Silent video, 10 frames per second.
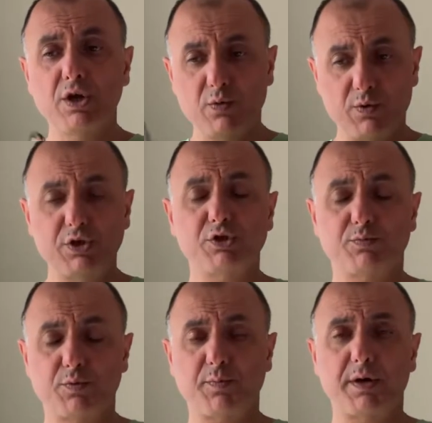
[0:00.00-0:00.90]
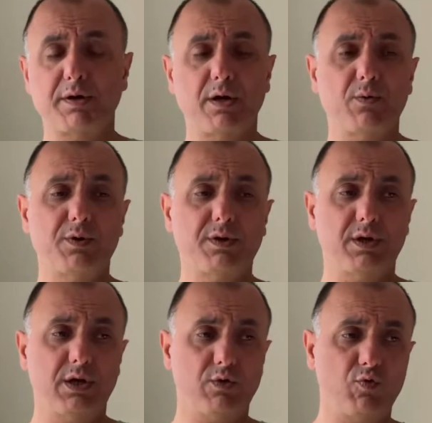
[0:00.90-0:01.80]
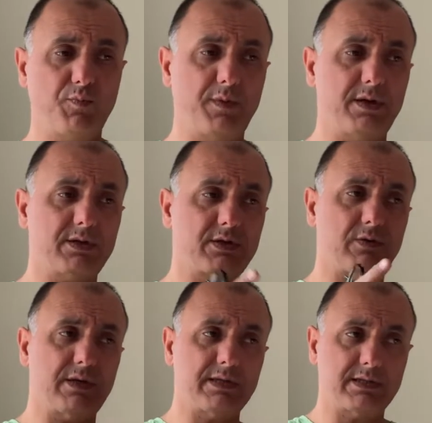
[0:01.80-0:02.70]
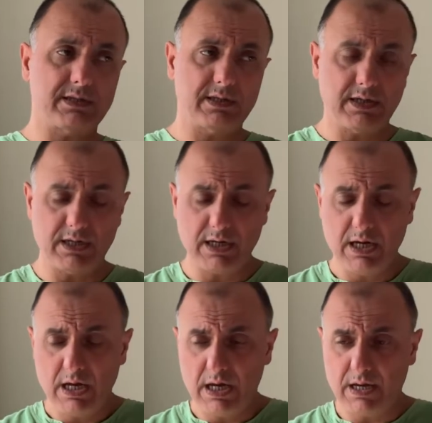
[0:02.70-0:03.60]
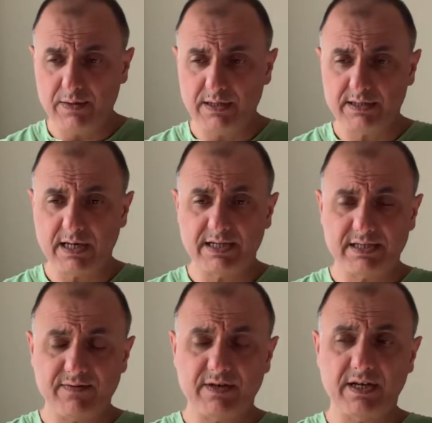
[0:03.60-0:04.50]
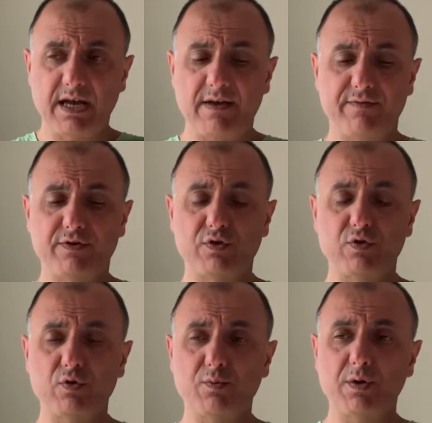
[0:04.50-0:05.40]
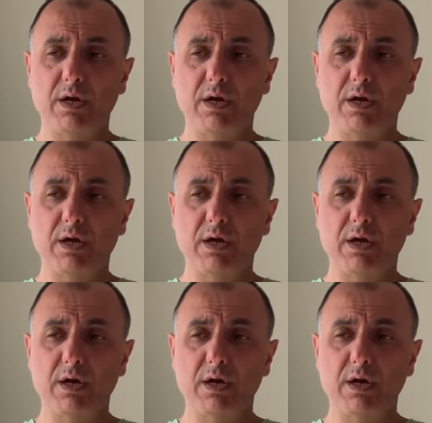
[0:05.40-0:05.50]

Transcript: We need to prepare our equipment. So that's the size 7.5 tube.